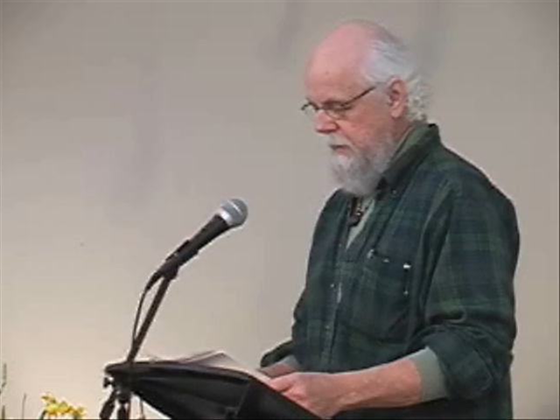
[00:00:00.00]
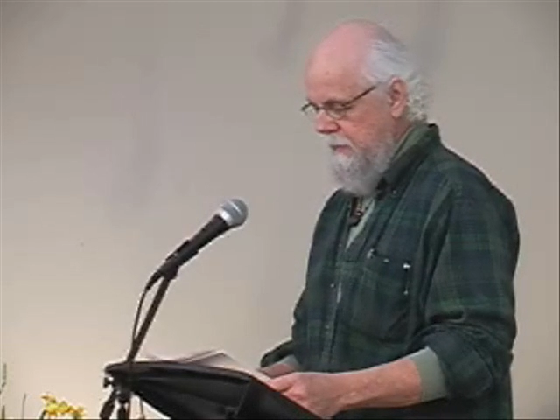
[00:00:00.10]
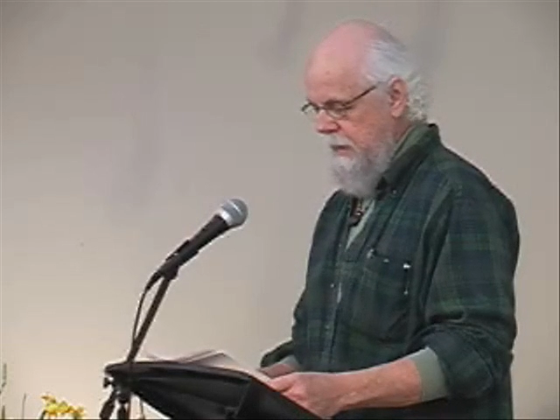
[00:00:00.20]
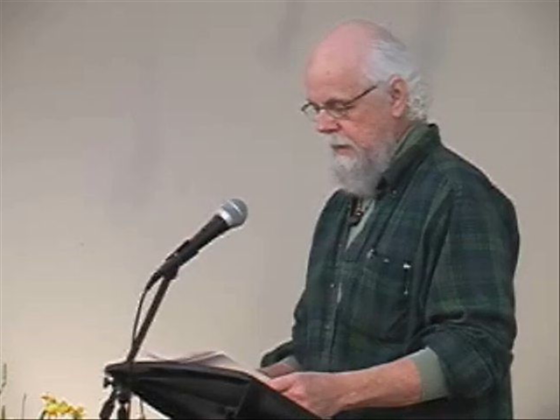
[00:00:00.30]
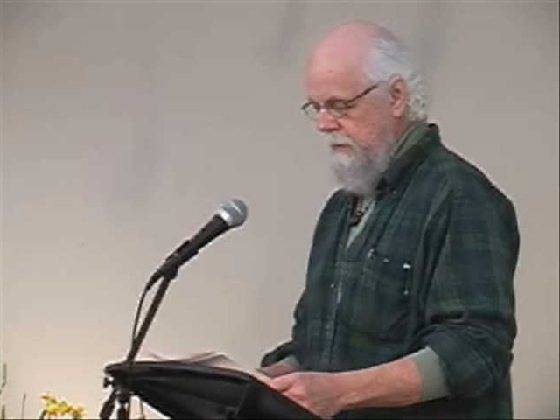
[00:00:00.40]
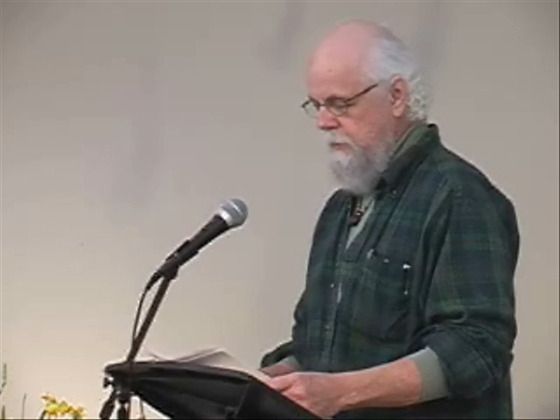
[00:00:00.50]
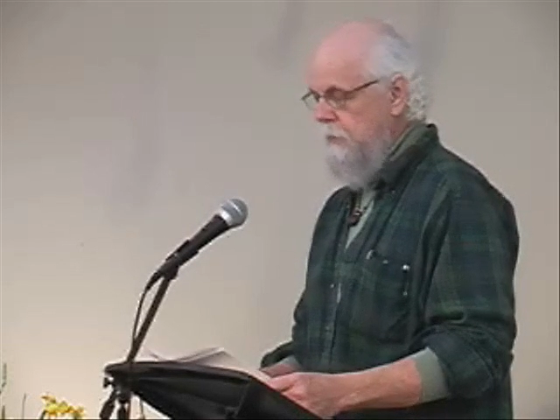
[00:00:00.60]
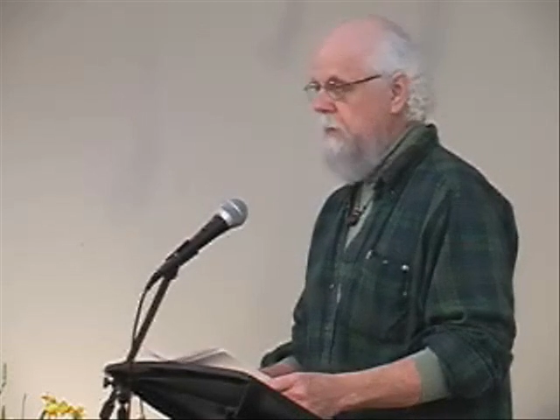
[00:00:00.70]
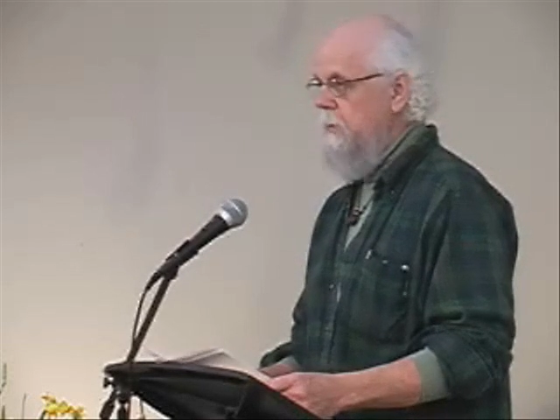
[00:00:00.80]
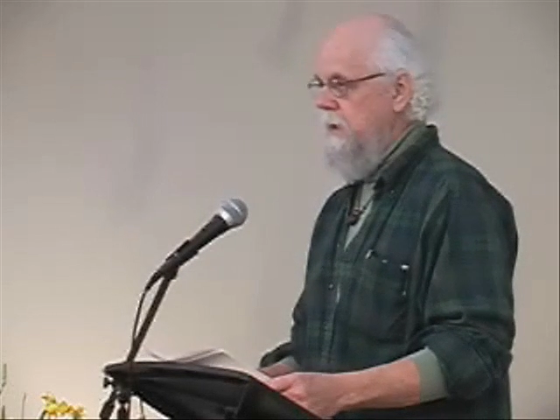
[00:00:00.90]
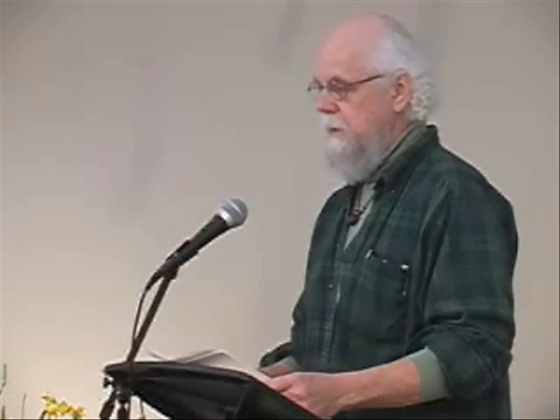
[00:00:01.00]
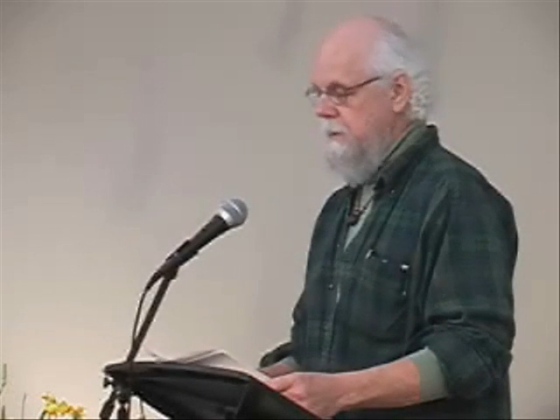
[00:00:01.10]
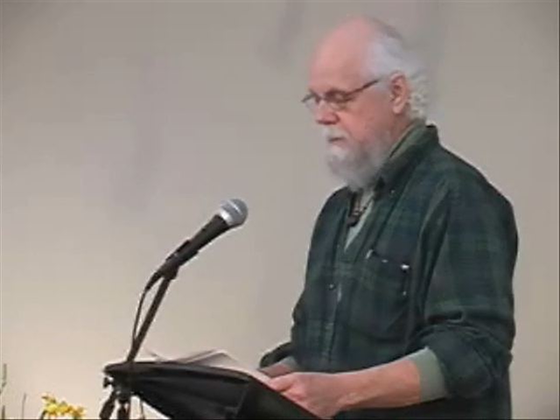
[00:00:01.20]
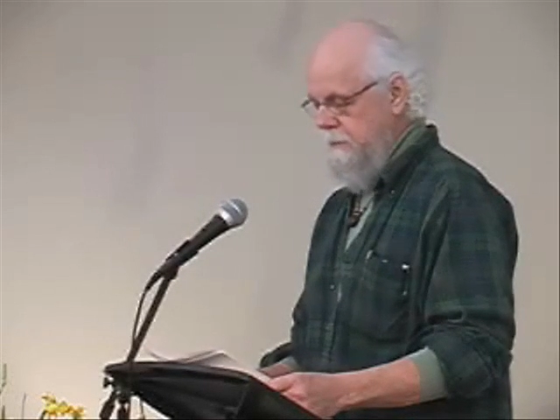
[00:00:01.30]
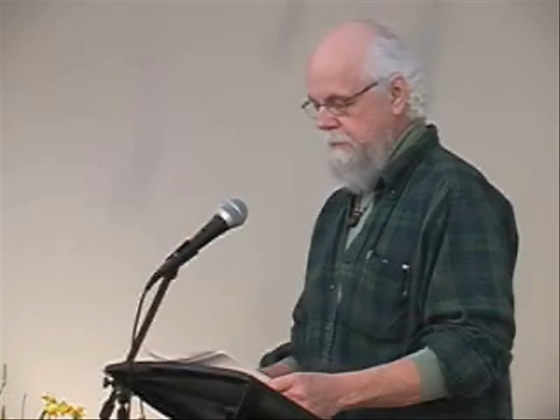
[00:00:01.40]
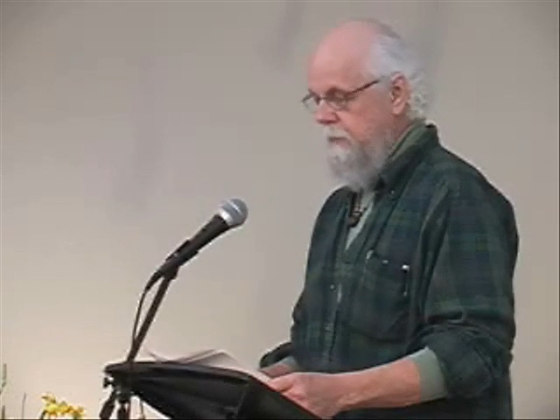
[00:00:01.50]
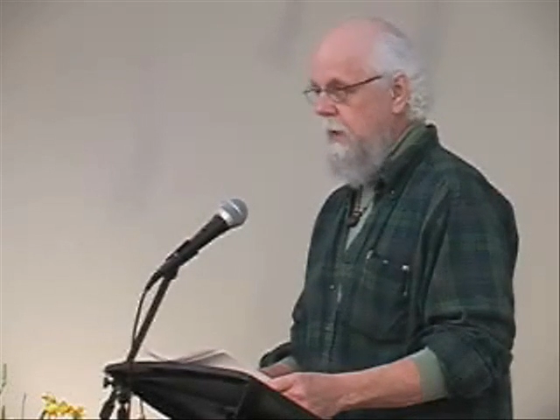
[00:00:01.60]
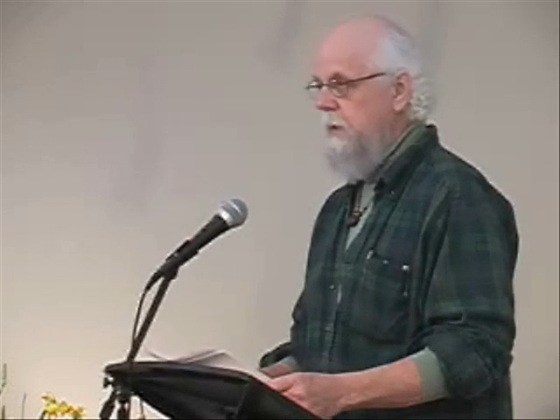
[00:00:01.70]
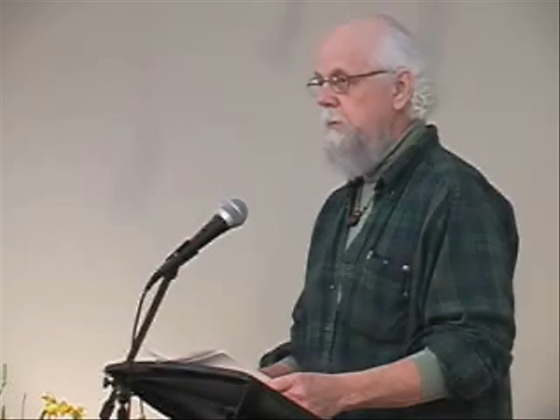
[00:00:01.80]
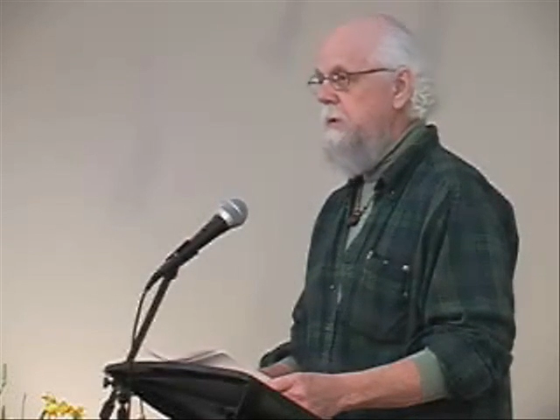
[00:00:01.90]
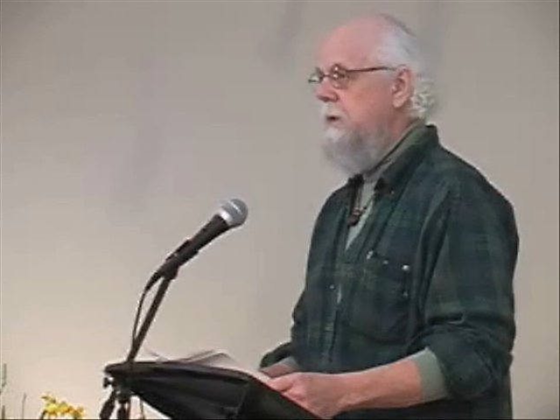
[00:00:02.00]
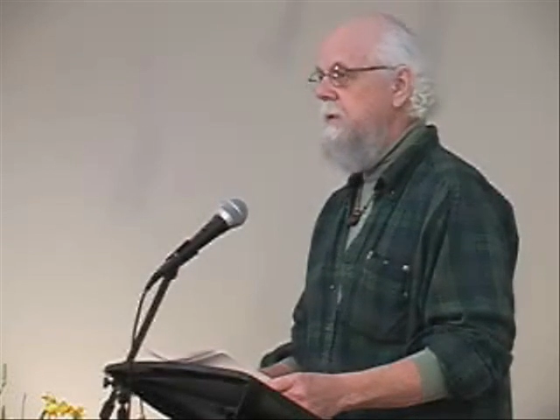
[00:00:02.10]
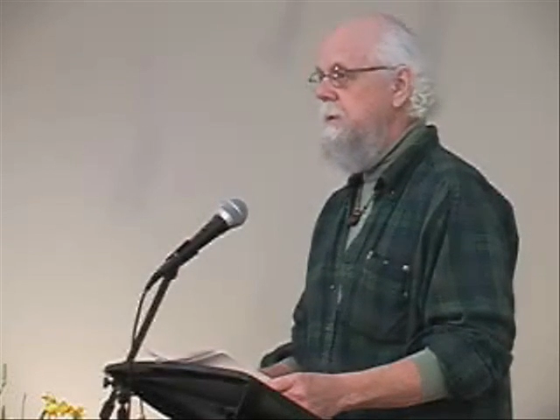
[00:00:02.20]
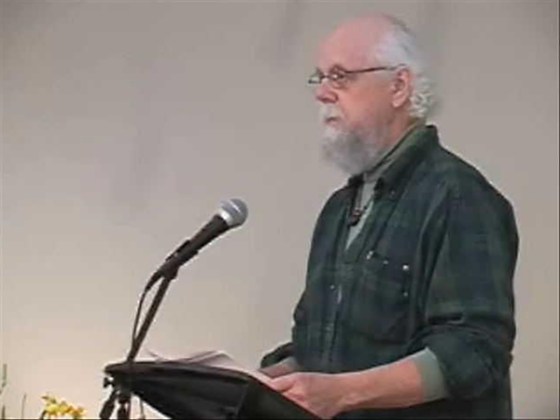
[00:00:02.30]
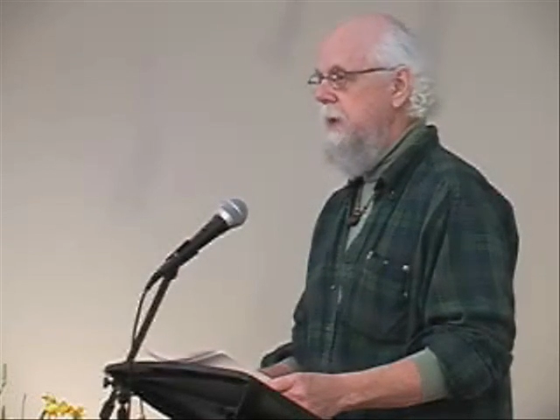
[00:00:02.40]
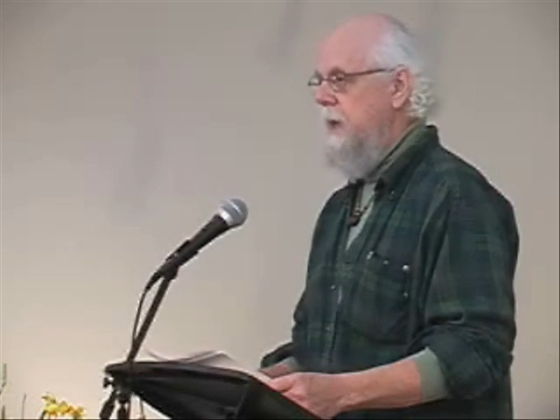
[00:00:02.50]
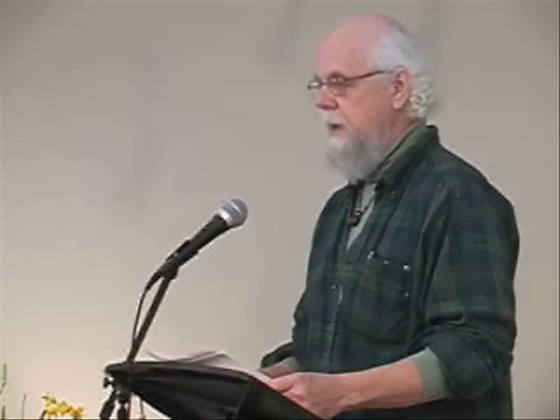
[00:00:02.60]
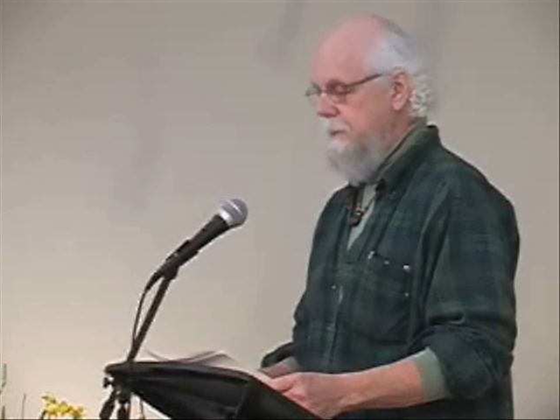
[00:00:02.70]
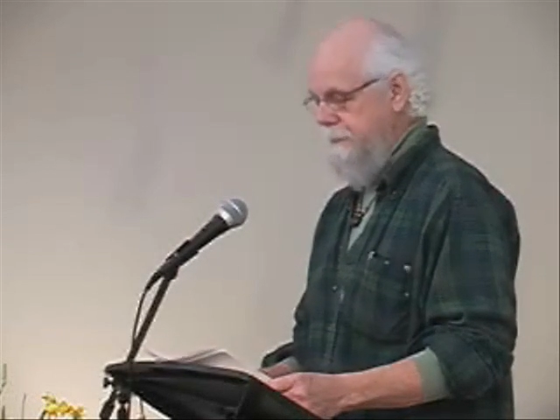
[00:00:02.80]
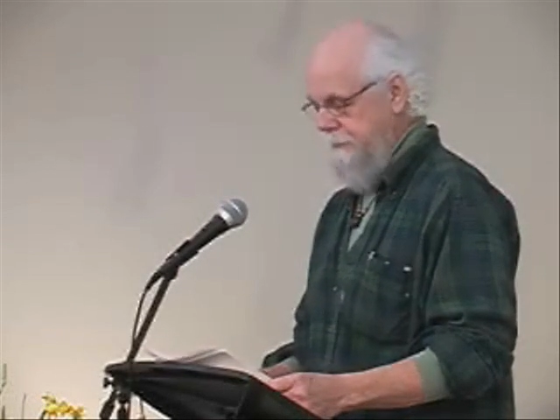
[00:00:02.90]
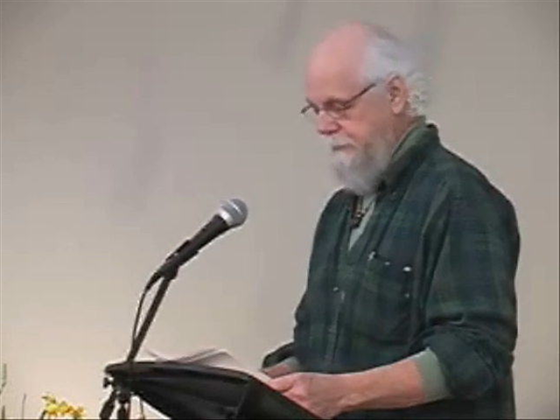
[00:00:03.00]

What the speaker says: nodded toward Willard, and the procession began.